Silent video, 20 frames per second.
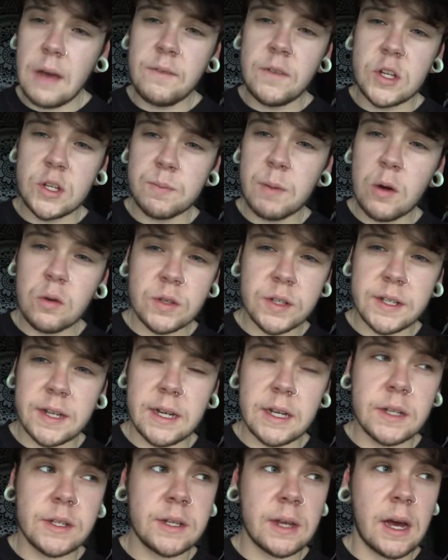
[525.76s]
you smoke
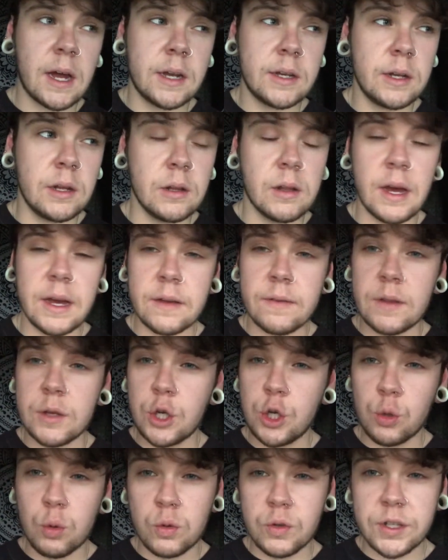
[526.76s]
cigs and you like the
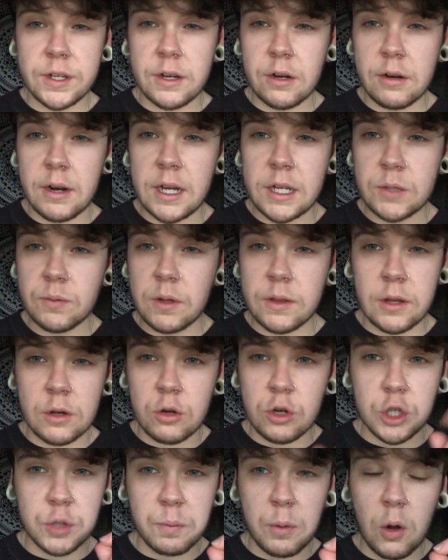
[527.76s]
Juul cigarettes with the
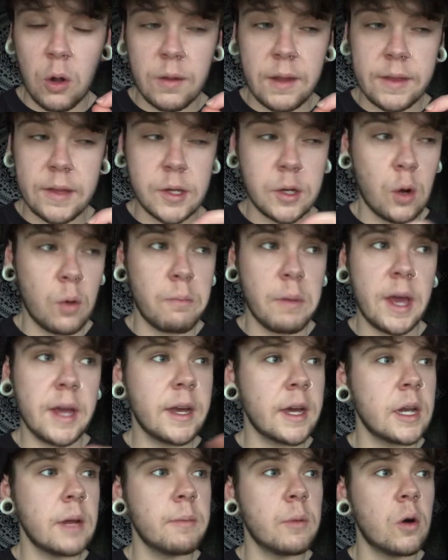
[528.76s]
Crushball that they don't make
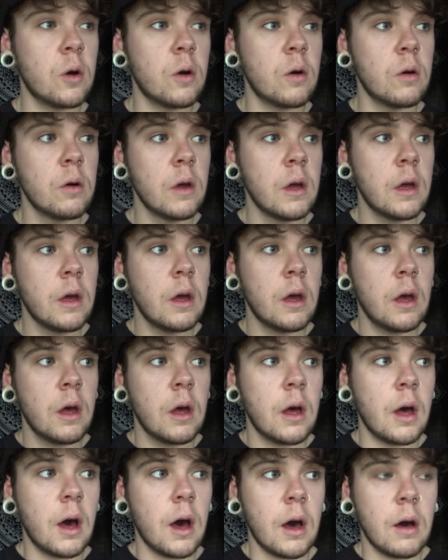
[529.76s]
anymore,
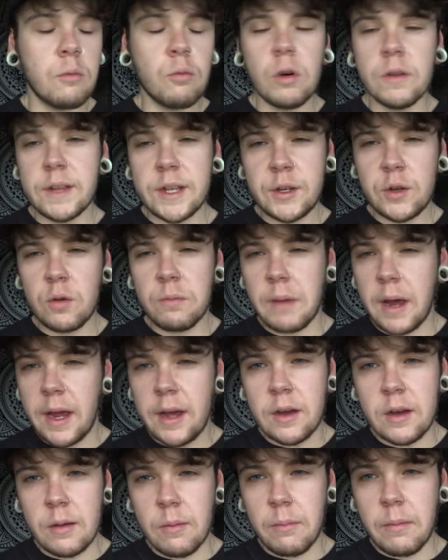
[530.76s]
well, they do make
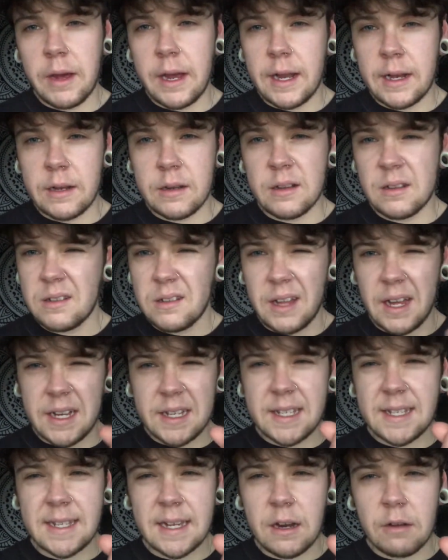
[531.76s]
them in like
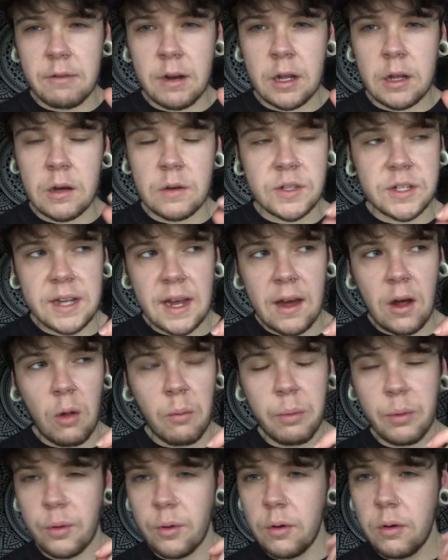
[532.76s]
cigarillo style,
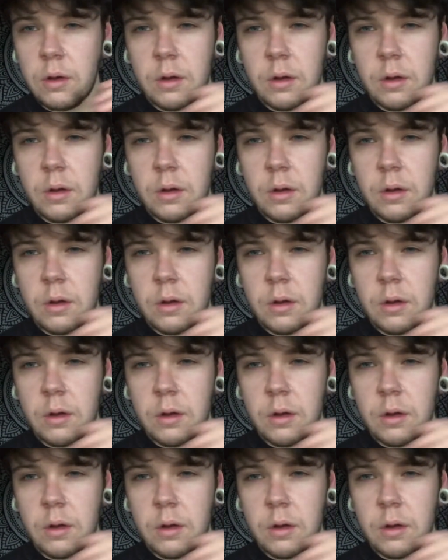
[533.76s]
but